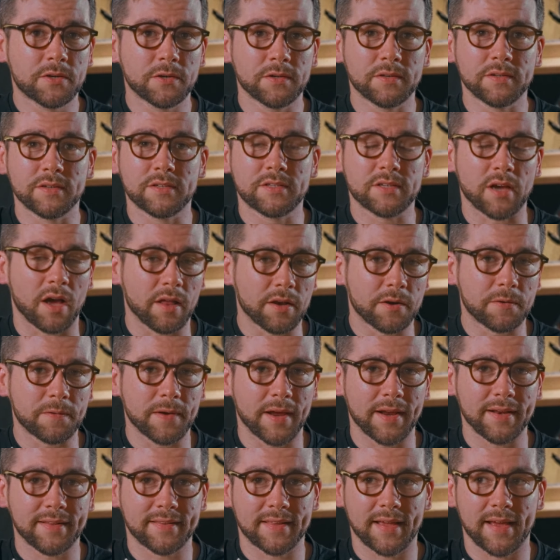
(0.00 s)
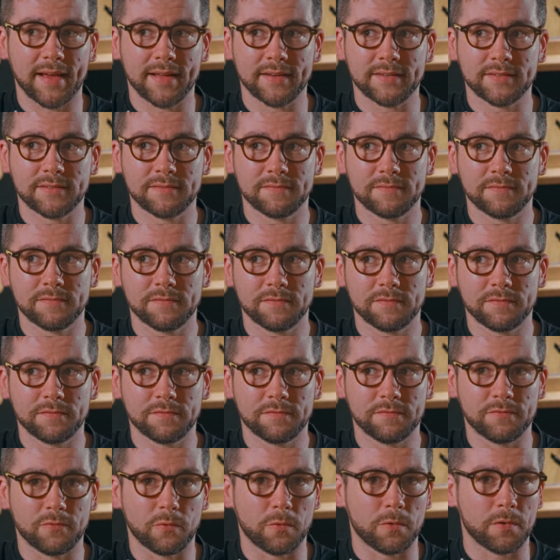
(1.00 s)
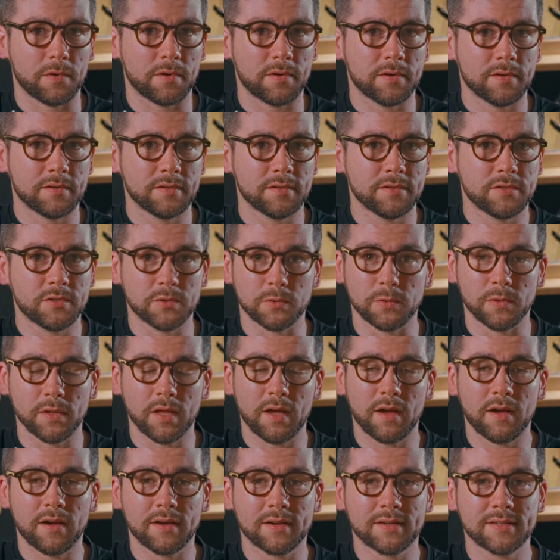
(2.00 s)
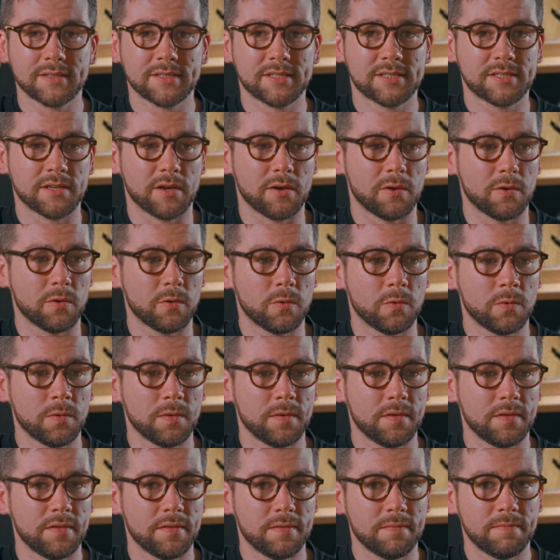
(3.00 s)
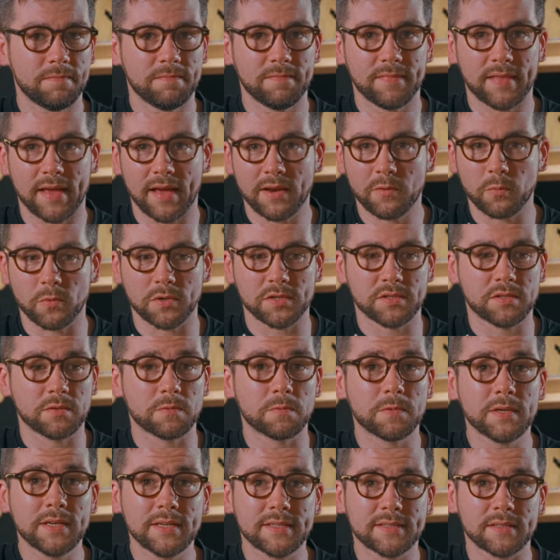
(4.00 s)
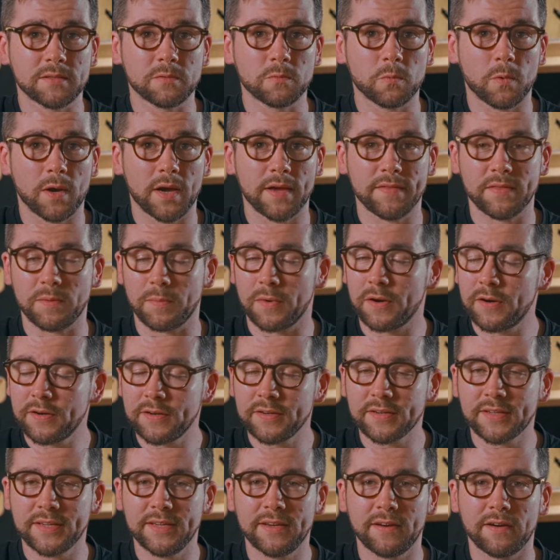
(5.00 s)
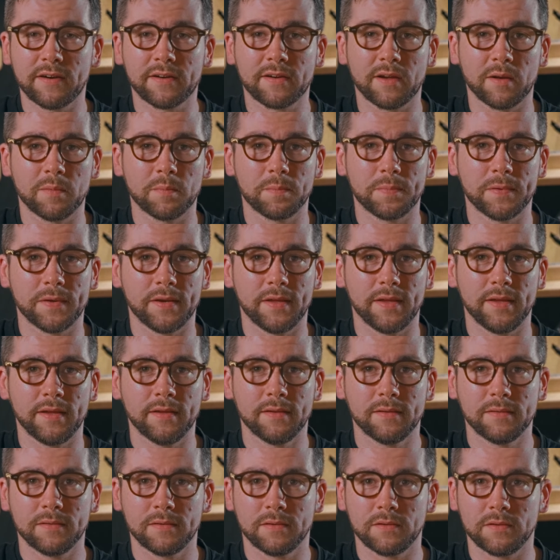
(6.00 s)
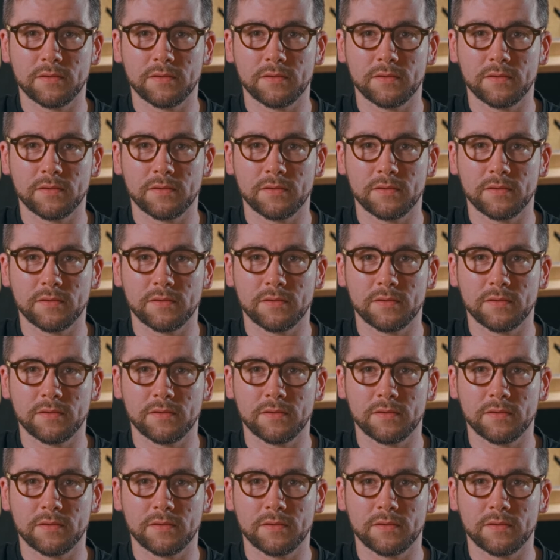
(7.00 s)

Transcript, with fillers: couldn't tolerate that for too long, so that was the reason why the Martin Guitar Company,